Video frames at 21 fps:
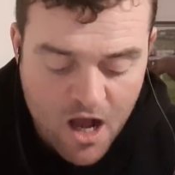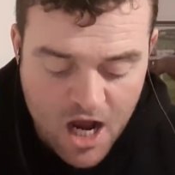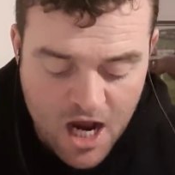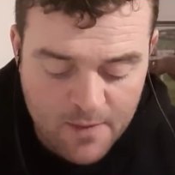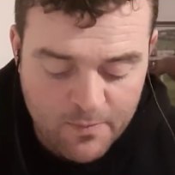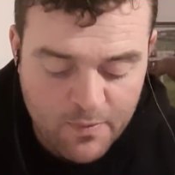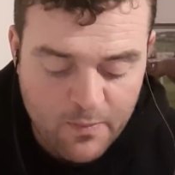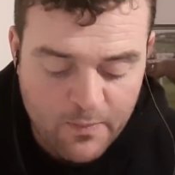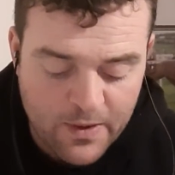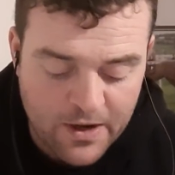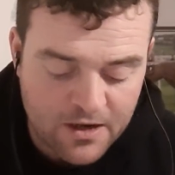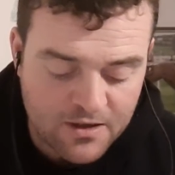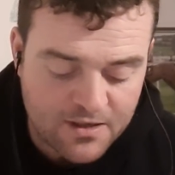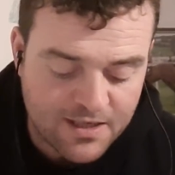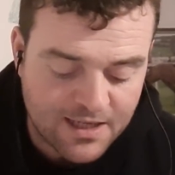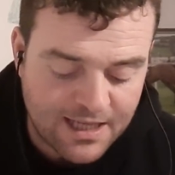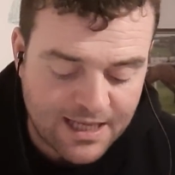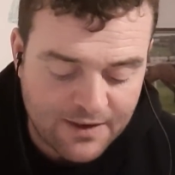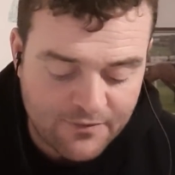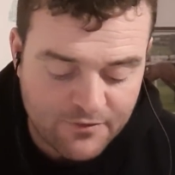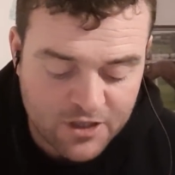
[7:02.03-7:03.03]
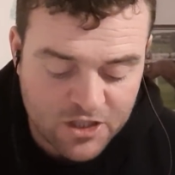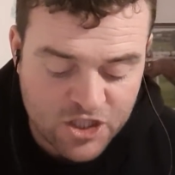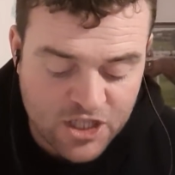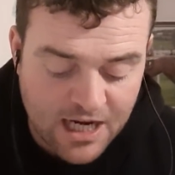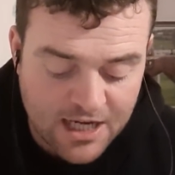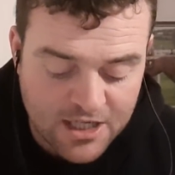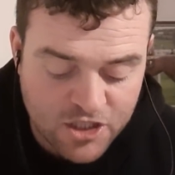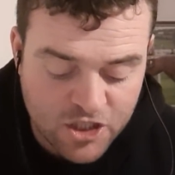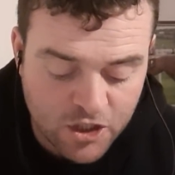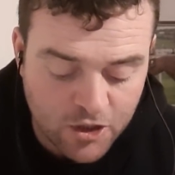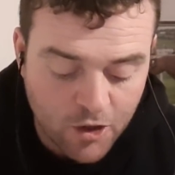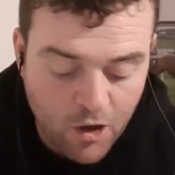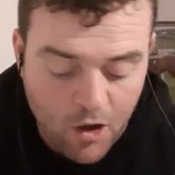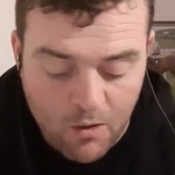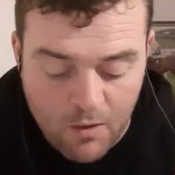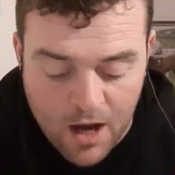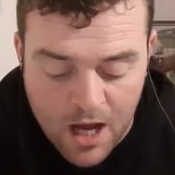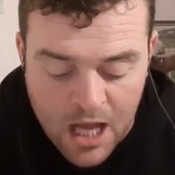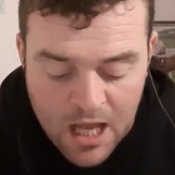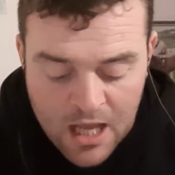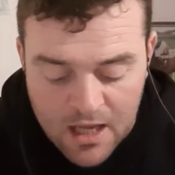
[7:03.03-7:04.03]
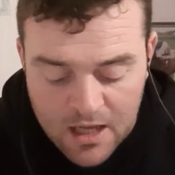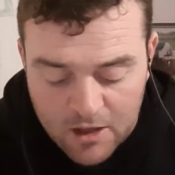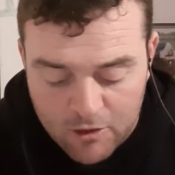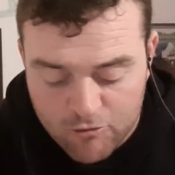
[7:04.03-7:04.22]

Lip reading: I'm prepared to give it a chance. Do you know what?